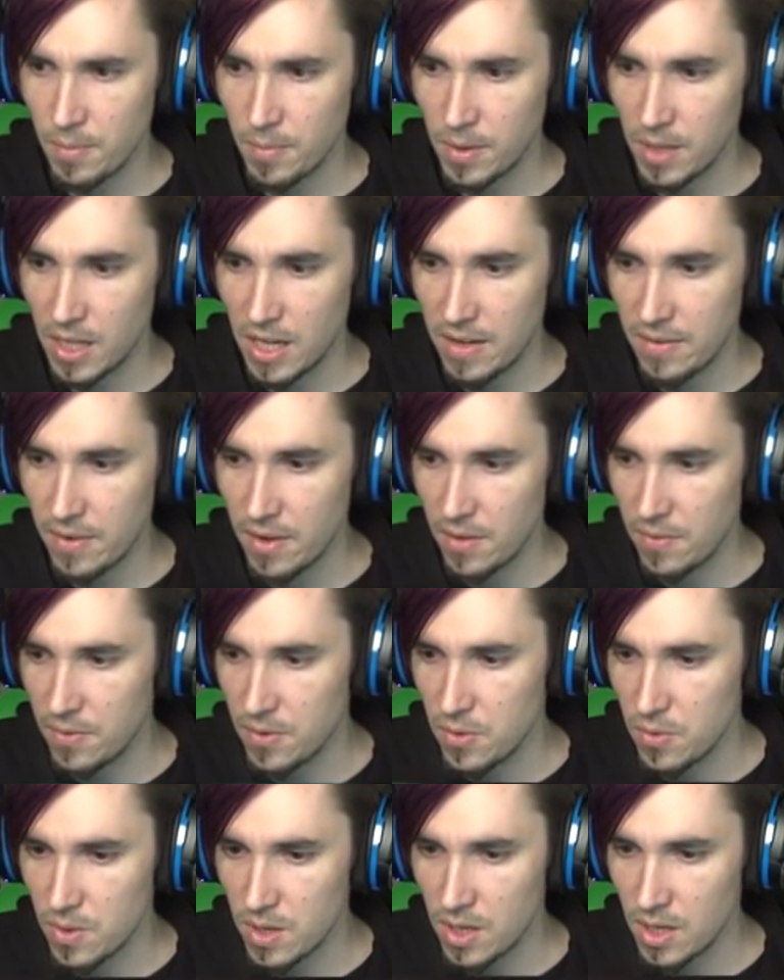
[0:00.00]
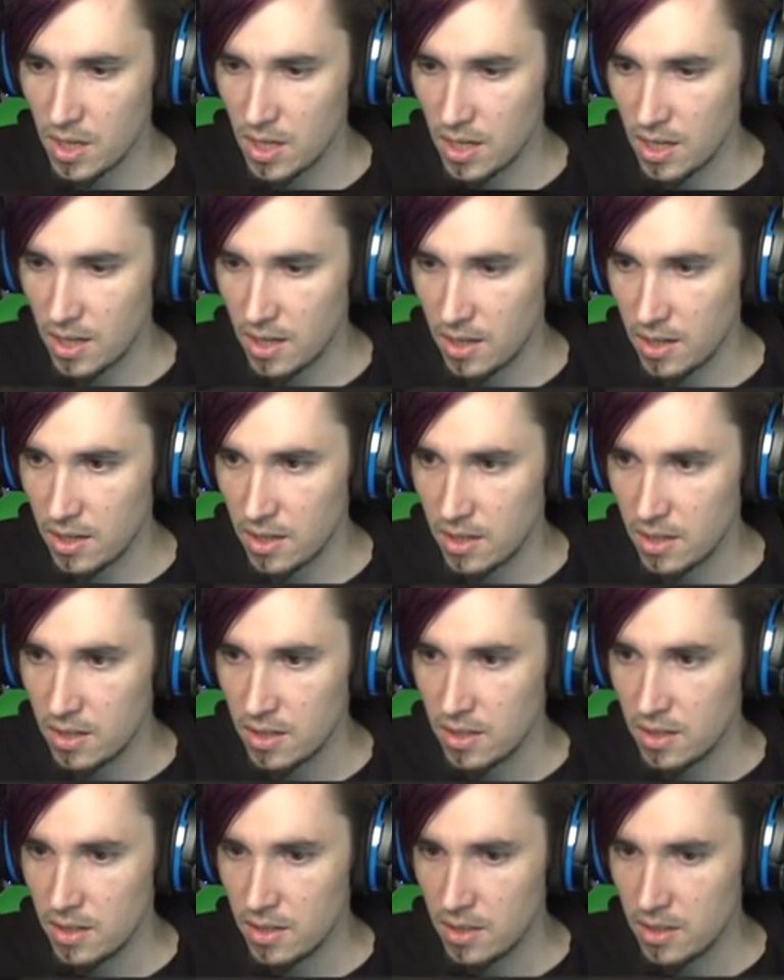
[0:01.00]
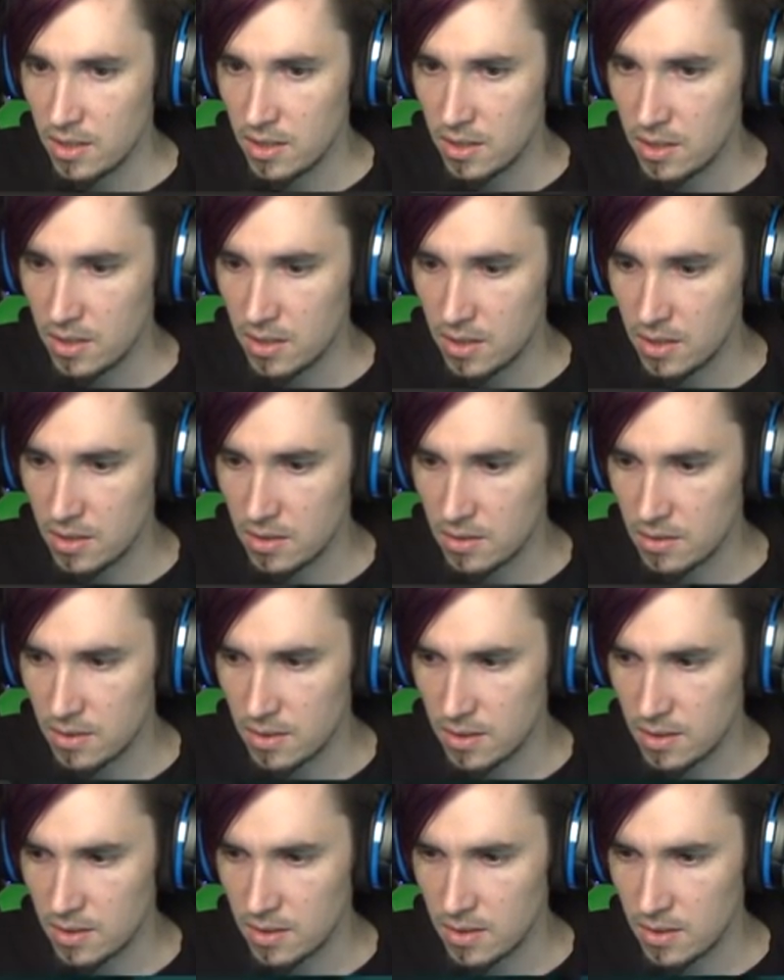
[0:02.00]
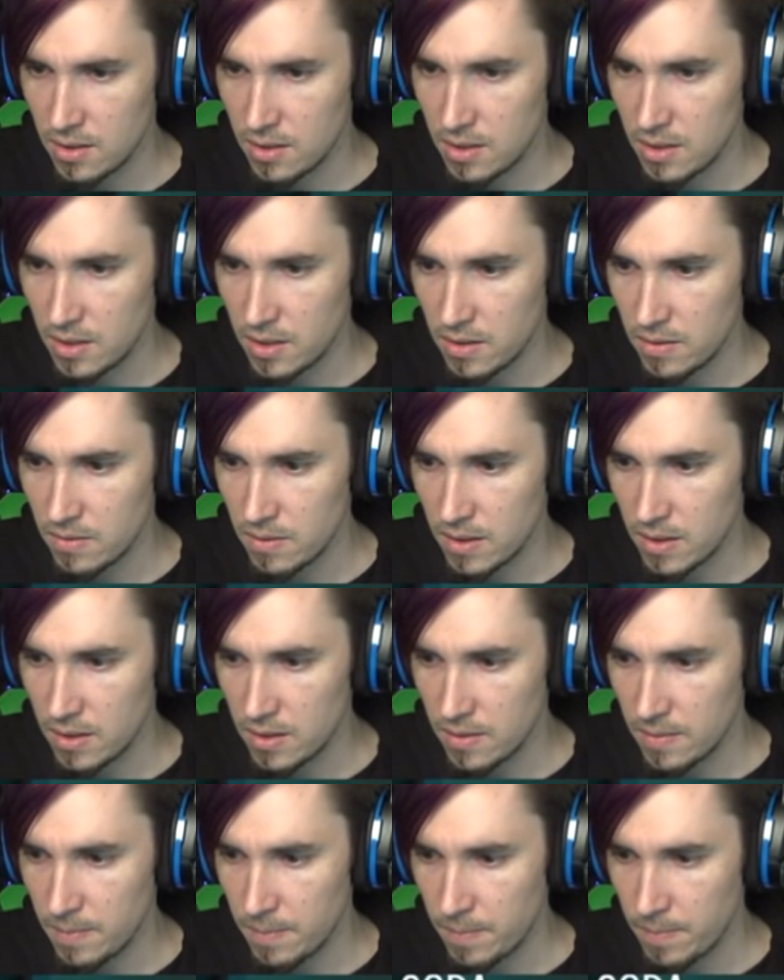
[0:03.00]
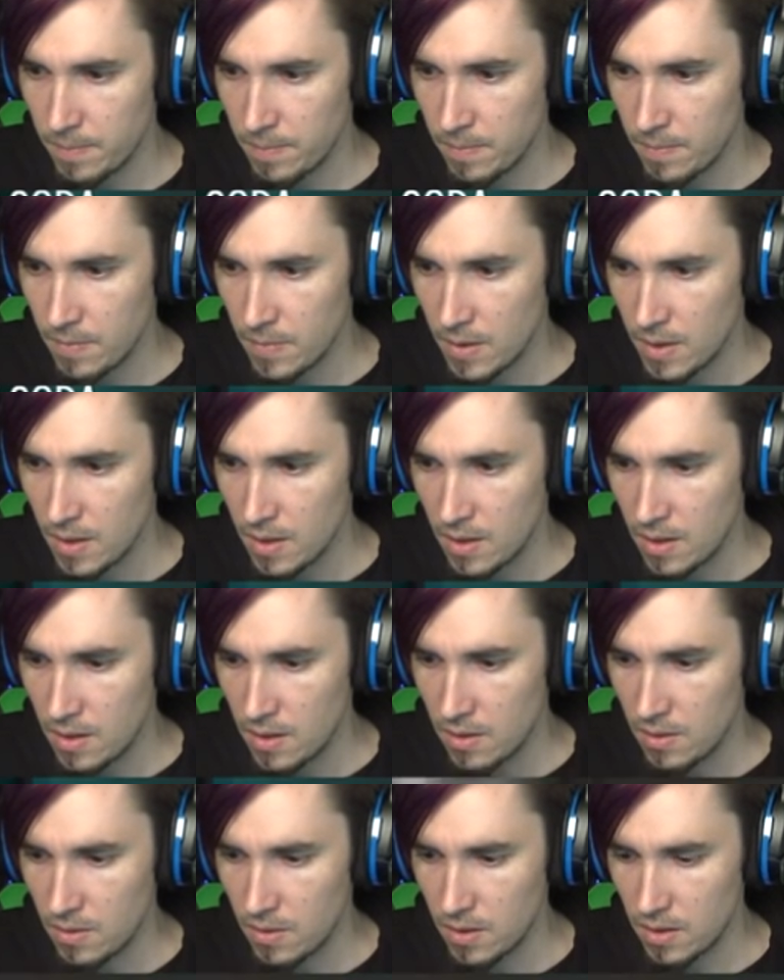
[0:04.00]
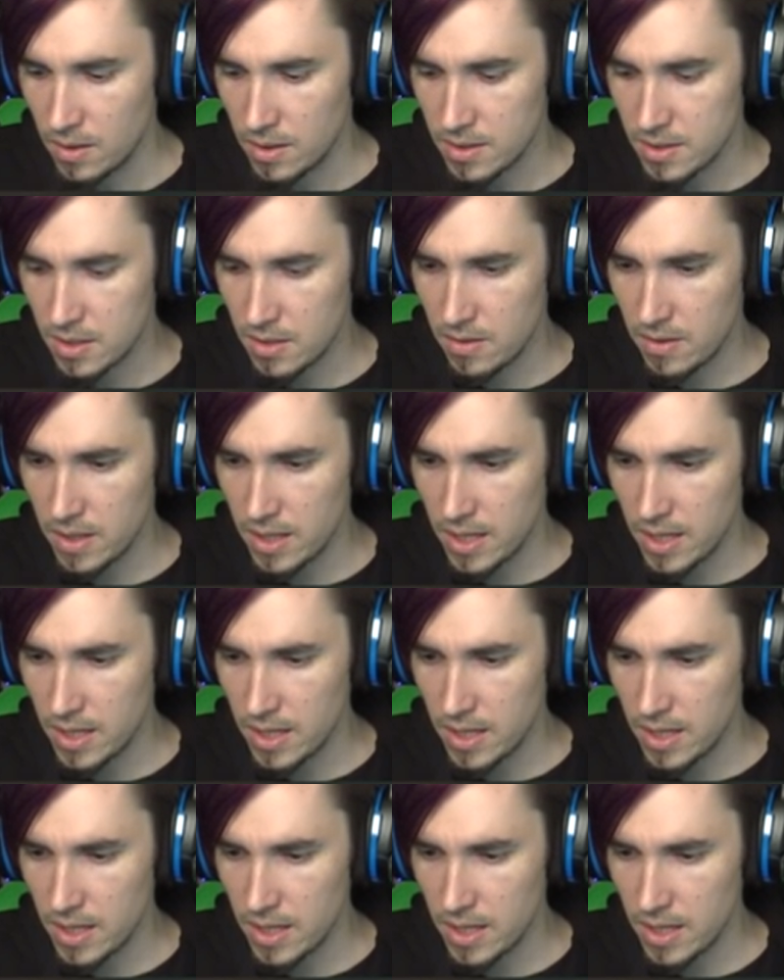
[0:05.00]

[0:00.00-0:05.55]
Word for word: him alive if you can. Alright, alright, alright. Well, let's go